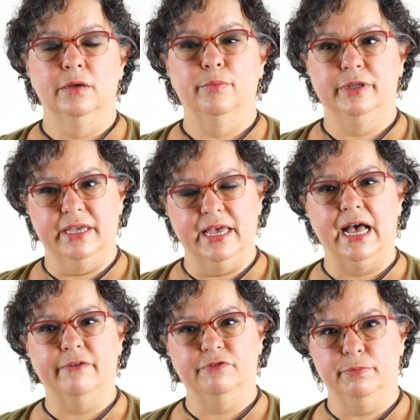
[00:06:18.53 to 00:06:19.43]
But they
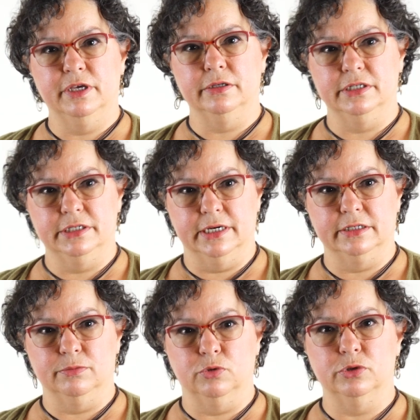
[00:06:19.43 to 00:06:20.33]
have to be
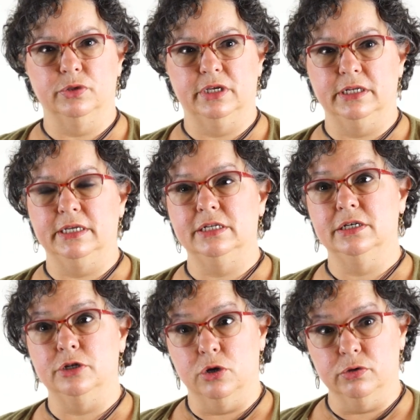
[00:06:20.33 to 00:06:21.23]
undetectable, so they need
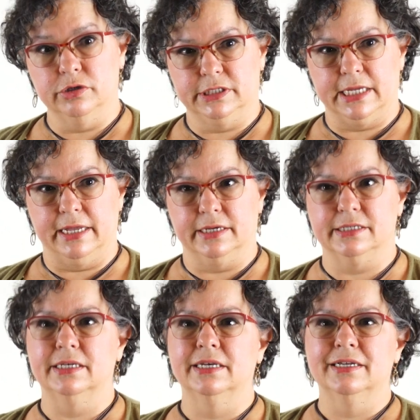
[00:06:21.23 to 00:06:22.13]
to know their
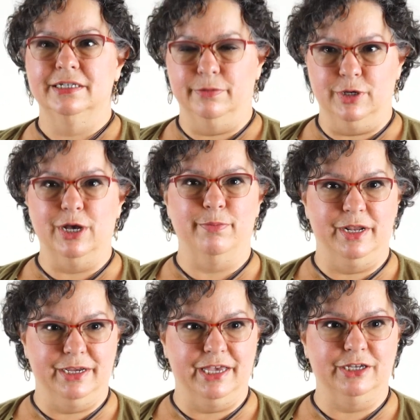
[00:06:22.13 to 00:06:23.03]
status to be on
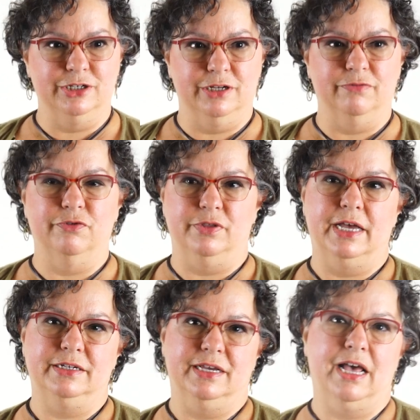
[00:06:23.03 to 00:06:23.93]
medication for
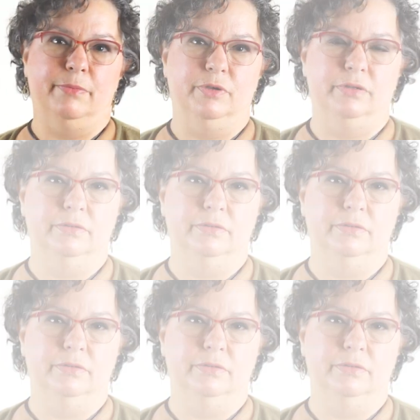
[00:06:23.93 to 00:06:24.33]
that to happen.